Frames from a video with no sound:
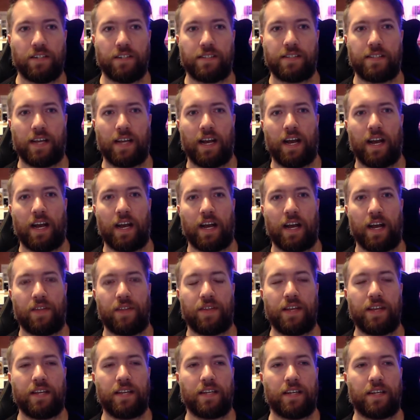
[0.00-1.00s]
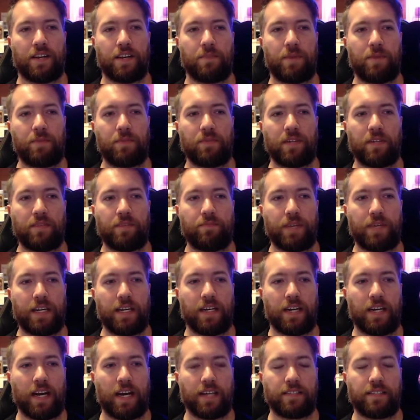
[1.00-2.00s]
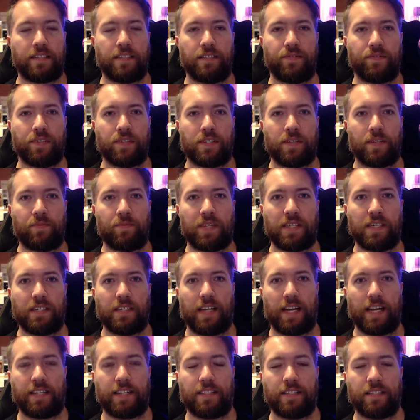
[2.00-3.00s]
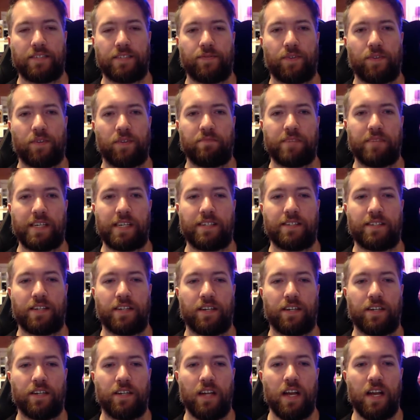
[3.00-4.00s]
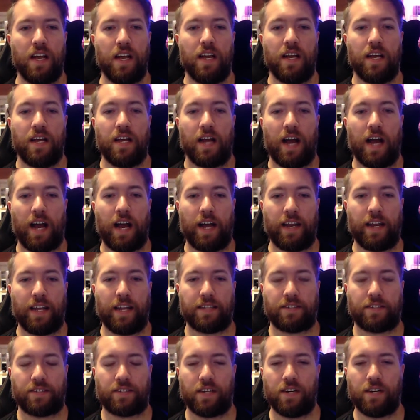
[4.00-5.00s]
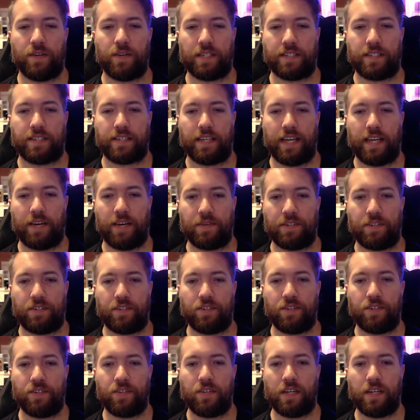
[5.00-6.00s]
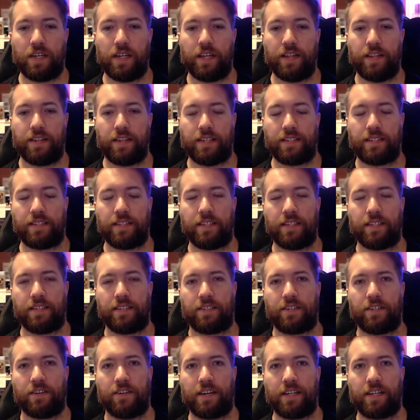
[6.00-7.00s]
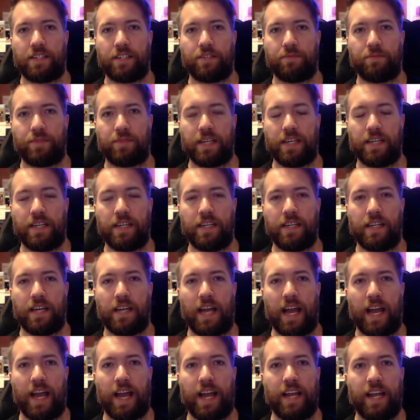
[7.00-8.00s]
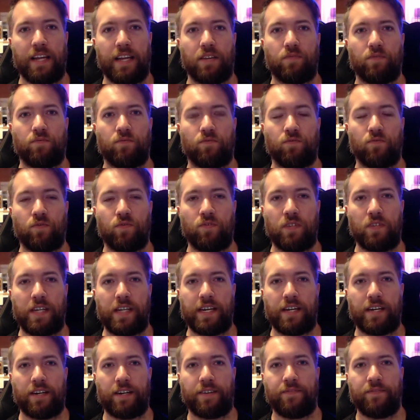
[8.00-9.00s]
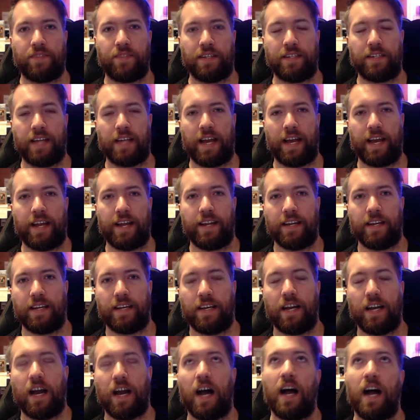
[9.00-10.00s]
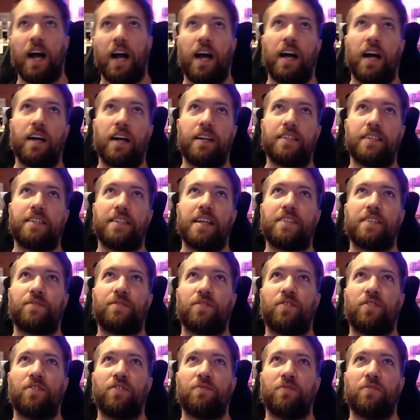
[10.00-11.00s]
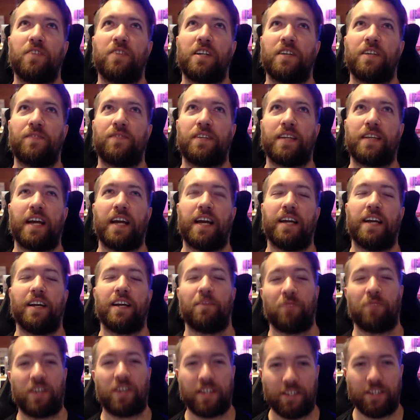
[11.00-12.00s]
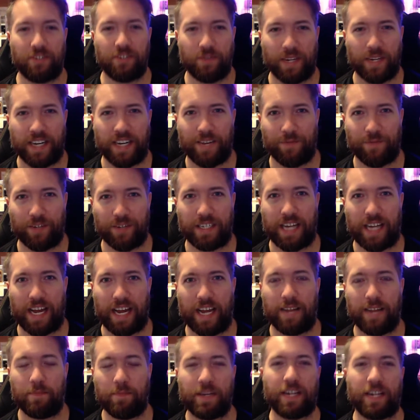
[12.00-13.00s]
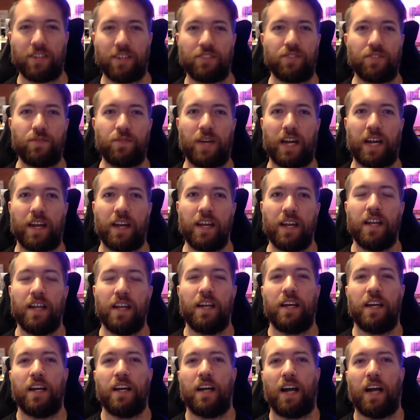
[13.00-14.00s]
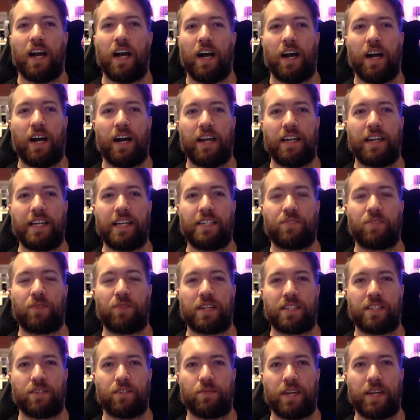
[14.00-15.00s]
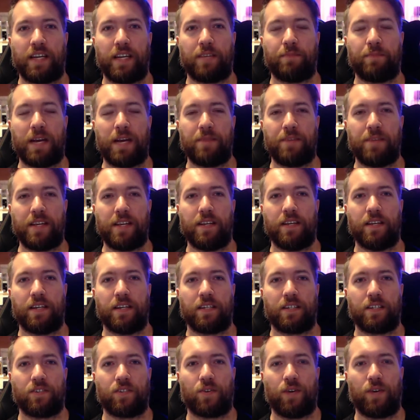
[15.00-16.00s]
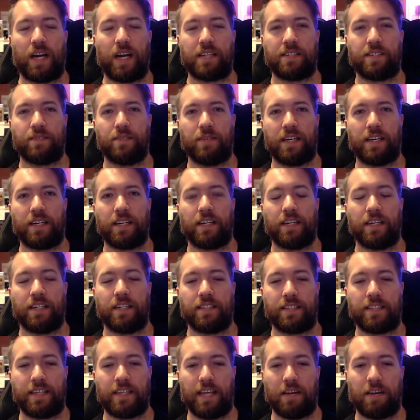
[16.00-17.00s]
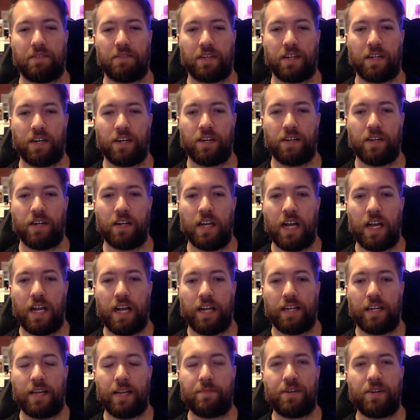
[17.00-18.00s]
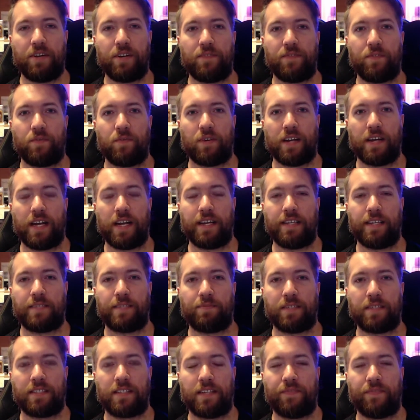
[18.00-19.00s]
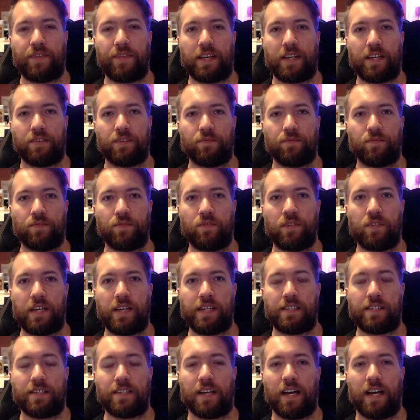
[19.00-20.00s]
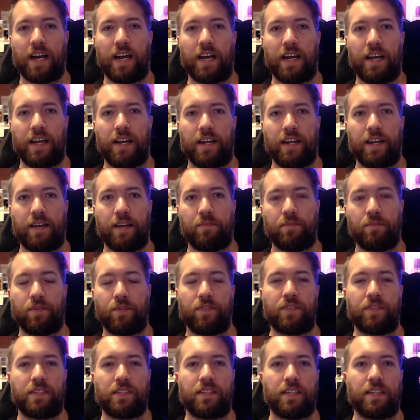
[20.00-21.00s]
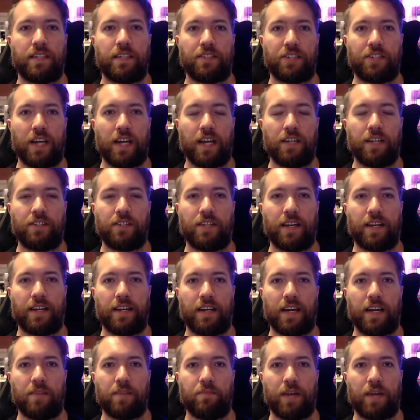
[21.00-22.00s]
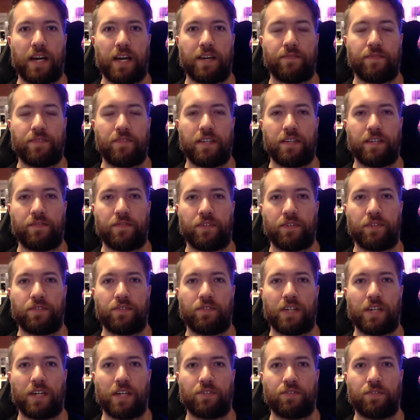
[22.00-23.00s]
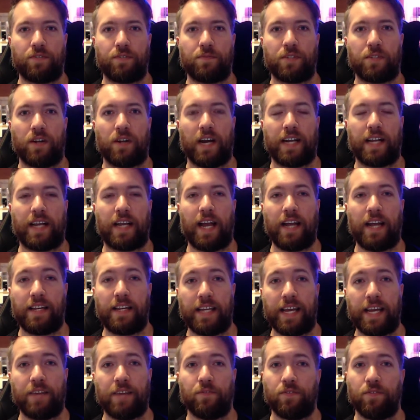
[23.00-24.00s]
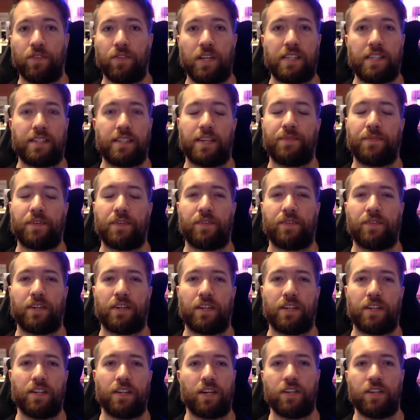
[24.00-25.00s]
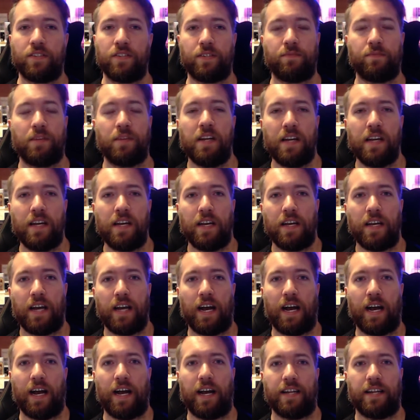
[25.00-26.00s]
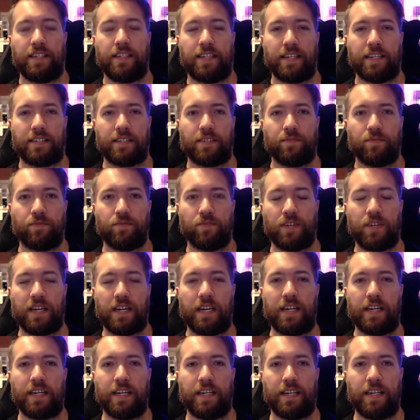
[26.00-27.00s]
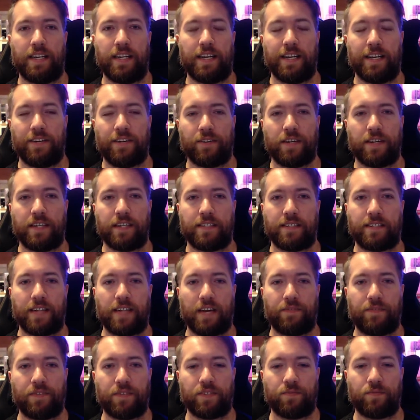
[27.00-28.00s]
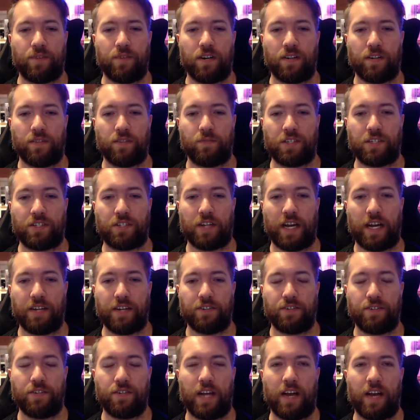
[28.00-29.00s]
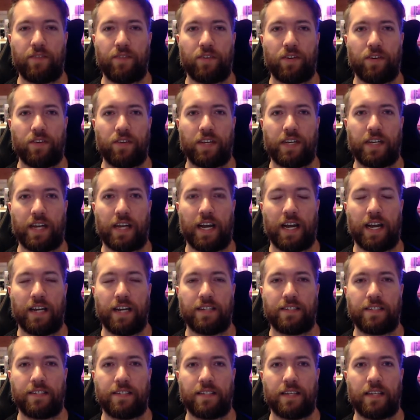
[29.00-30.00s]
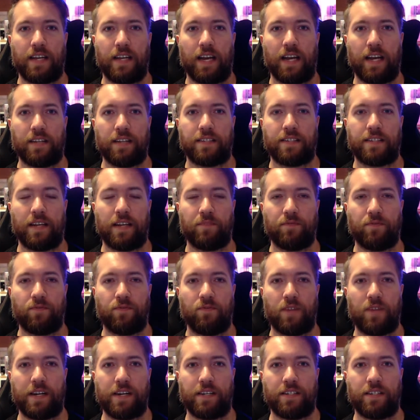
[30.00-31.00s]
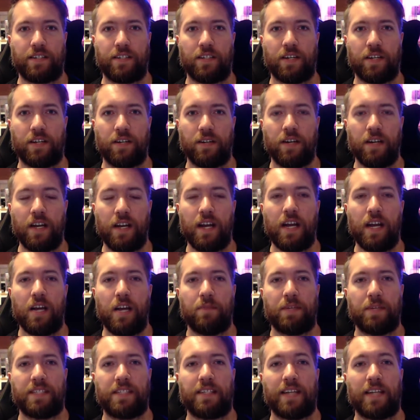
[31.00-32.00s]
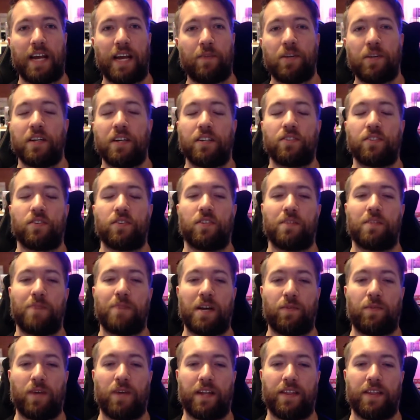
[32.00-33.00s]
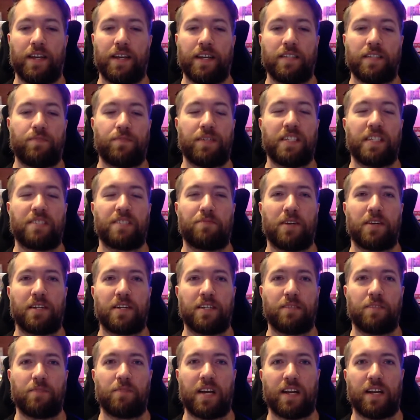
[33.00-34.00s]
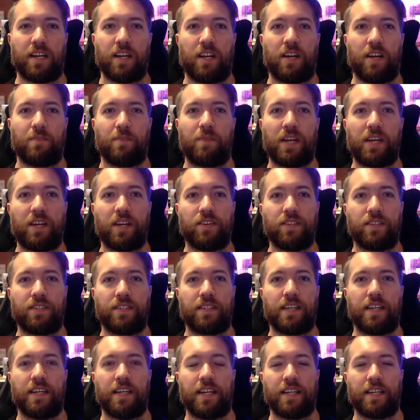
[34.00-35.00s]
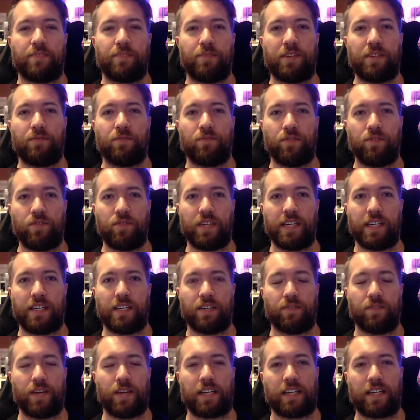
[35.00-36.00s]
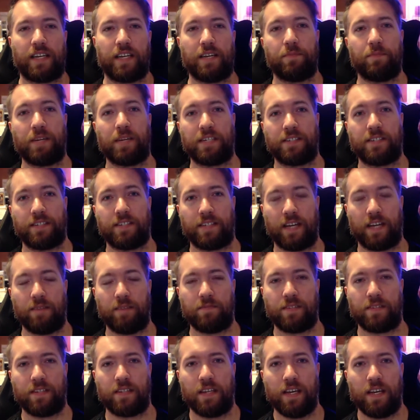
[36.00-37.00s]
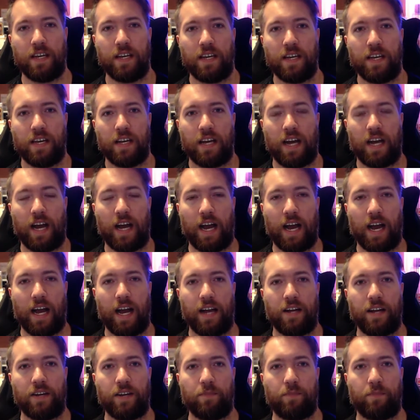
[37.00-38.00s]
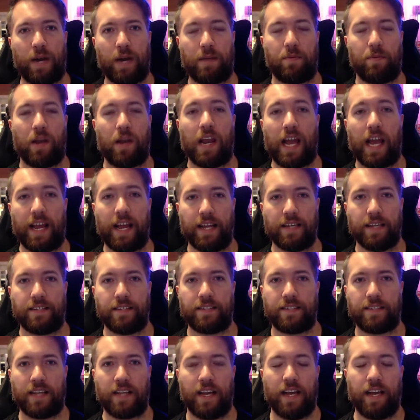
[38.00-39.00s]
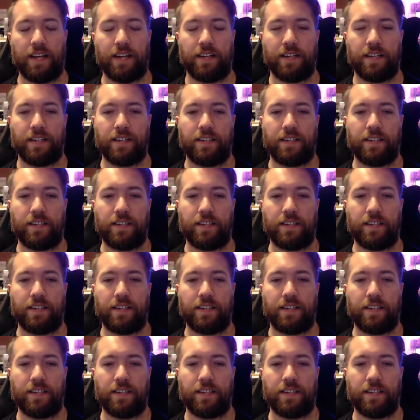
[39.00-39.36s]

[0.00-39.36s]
I think a lot of people have been asking for something like this from me, so let's go and see how we do. This is going to be a ruling of the day. It says called ruling of the day. I'm not going to do one every day, but I'll do one at least once a week, maybe twice a week, and see how we go. Let me know if you want any specific rulings. I am obviously a judge and I'm part of the official judge group, so I can get rulings even if I don't know them, and get some really nitty-gritty stuff as well, which I do have on the cards, some ready to go. But today we're going to talk about one that has been spoken about a lot because it has been ruled incorrectly a bunch of times by players, and